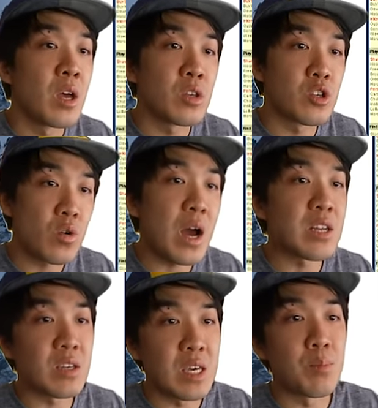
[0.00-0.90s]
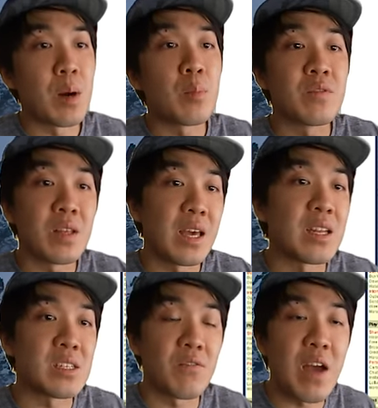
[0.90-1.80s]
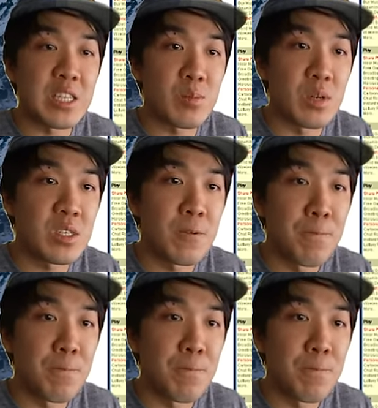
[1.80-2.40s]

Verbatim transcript: to try to keep up with the latest advancements.